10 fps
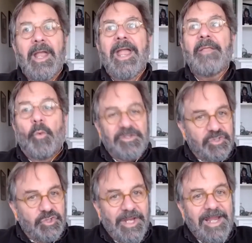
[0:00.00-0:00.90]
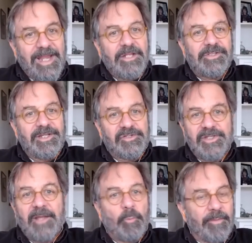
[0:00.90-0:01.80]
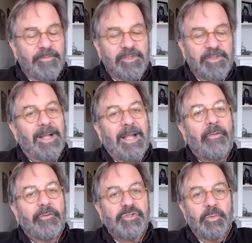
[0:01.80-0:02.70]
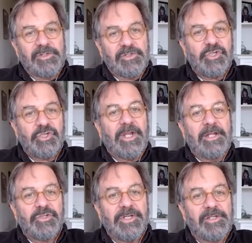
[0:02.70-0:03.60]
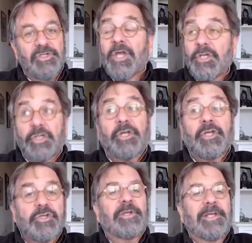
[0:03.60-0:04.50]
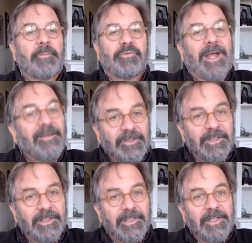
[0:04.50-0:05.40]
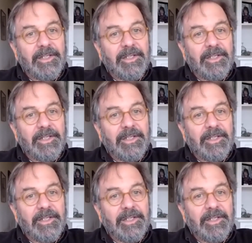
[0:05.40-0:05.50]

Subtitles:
What's changed is not women's biology. What's changed is you can do it now privately.